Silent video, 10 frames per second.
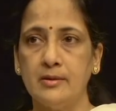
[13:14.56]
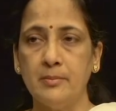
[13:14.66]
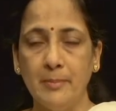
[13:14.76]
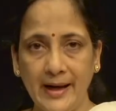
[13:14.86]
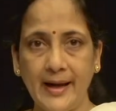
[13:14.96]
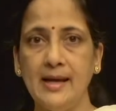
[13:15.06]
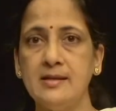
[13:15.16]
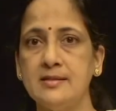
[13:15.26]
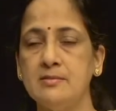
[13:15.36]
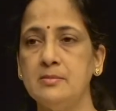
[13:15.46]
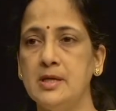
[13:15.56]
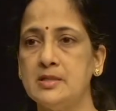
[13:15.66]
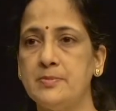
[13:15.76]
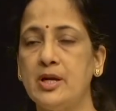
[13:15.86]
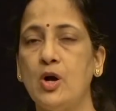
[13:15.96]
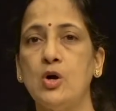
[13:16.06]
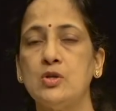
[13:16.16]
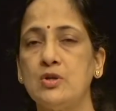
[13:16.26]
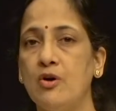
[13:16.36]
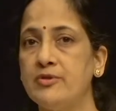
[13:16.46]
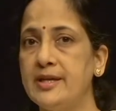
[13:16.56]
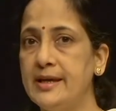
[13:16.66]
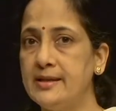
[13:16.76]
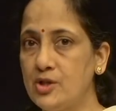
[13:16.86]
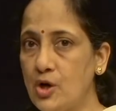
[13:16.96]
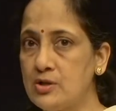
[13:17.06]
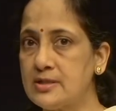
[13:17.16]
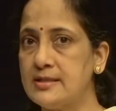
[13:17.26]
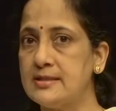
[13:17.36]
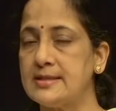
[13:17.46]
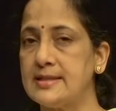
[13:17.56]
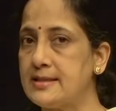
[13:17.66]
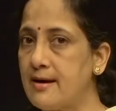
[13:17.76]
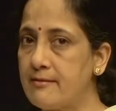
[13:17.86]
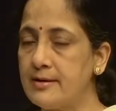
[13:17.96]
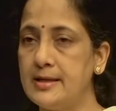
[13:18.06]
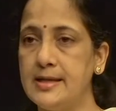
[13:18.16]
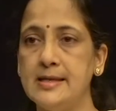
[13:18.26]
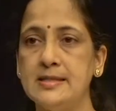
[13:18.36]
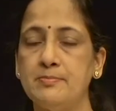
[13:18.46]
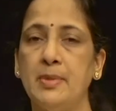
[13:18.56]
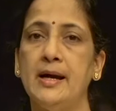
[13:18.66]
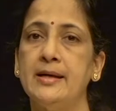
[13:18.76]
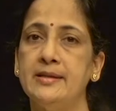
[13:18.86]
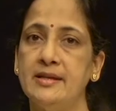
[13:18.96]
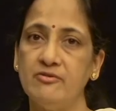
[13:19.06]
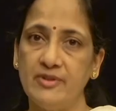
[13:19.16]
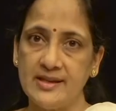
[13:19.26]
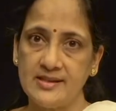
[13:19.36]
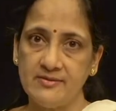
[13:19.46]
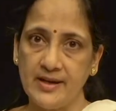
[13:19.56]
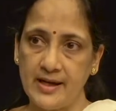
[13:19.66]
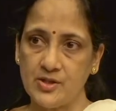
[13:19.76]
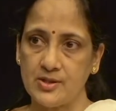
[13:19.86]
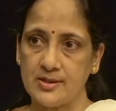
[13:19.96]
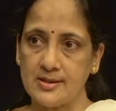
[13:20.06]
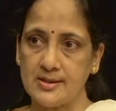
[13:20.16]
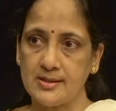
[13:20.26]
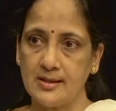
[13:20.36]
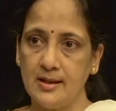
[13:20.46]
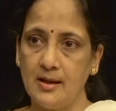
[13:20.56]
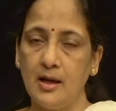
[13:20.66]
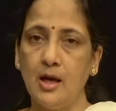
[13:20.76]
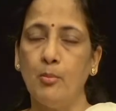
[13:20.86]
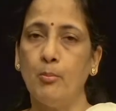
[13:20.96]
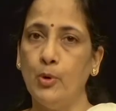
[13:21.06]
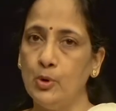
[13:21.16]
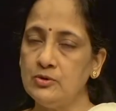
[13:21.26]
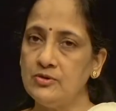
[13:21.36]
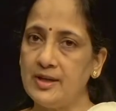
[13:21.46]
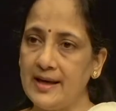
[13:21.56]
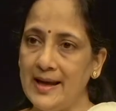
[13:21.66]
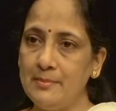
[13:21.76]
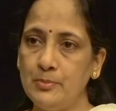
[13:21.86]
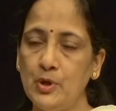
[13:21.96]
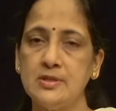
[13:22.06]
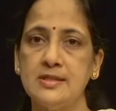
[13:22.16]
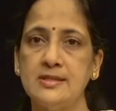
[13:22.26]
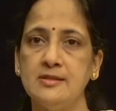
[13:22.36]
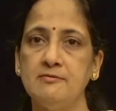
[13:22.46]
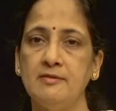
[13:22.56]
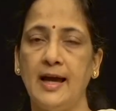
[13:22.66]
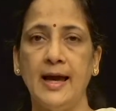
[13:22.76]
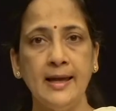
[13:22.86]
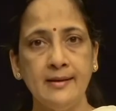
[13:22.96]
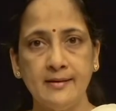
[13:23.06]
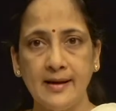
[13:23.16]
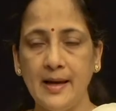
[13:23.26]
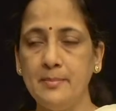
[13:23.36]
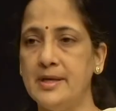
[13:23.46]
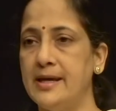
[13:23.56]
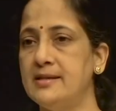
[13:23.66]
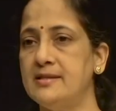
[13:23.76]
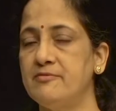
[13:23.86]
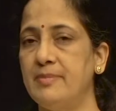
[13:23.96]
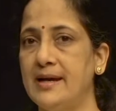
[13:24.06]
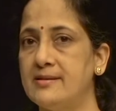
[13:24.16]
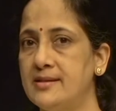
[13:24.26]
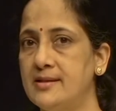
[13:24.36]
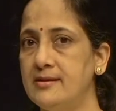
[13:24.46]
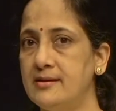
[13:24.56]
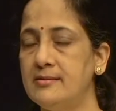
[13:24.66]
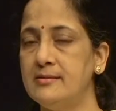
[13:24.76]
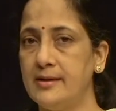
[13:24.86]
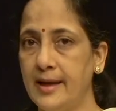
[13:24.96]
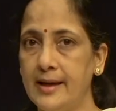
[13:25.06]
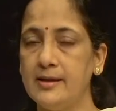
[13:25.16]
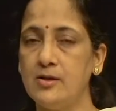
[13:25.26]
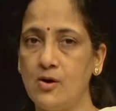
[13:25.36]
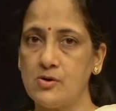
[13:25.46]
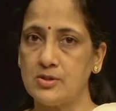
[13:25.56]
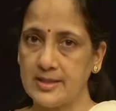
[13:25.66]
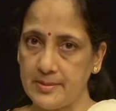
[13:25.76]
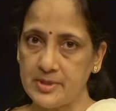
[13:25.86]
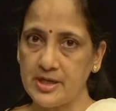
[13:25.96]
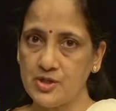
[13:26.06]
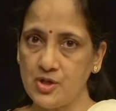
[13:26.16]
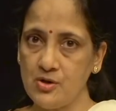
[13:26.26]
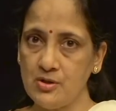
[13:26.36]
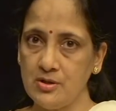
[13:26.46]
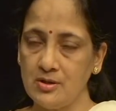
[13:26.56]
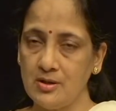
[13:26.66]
The mechanism is because of the toxins that are released by the infective agents. Both gram-positive and gram-negative bacteria can cause septic shock.